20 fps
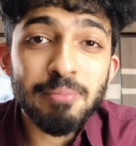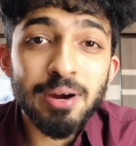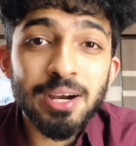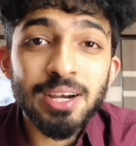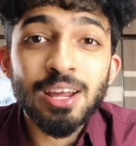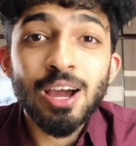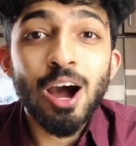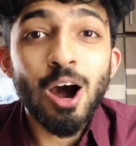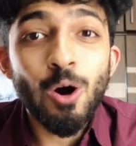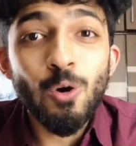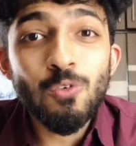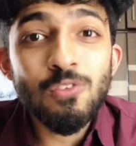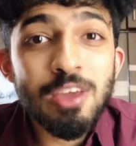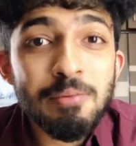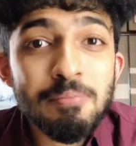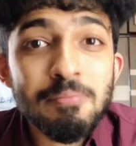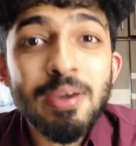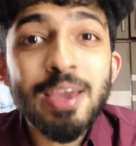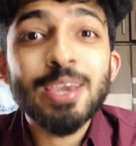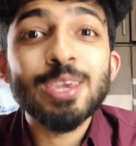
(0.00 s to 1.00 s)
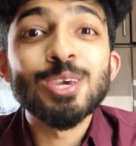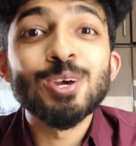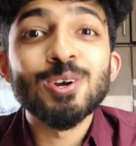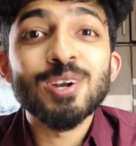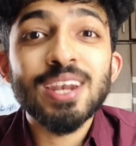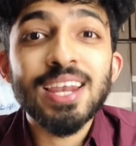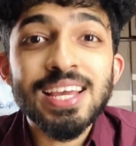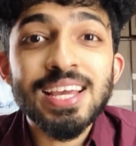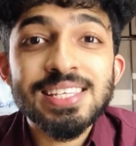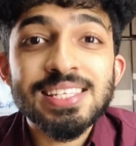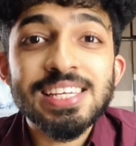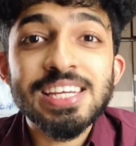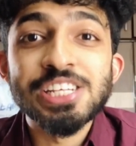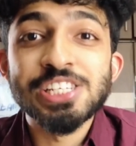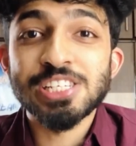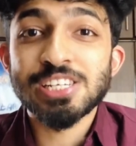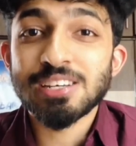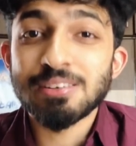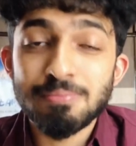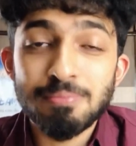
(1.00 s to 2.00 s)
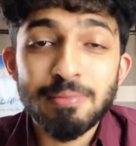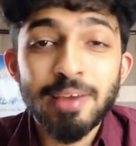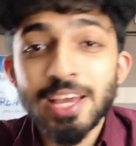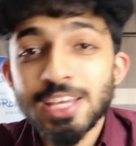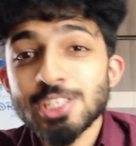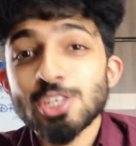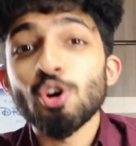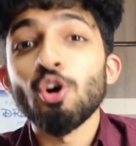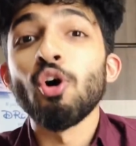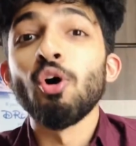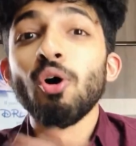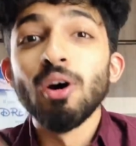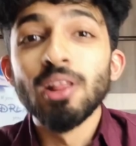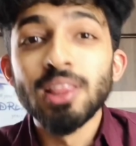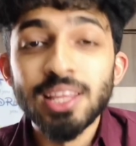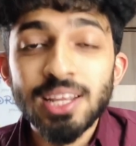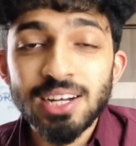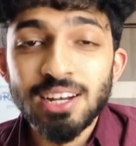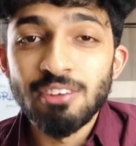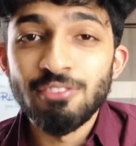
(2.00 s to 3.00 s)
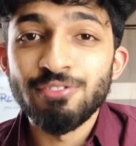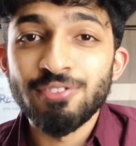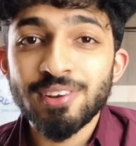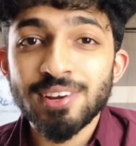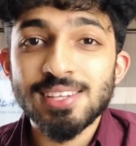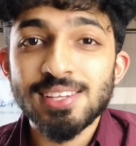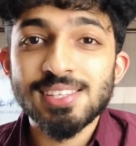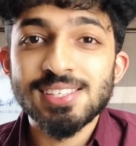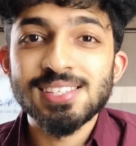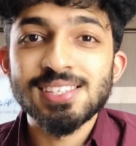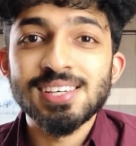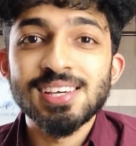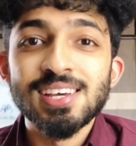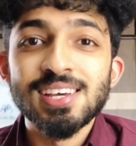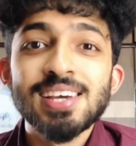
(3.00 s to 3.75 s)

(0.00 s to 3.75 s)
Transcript: but how we make utilization makes all the difference.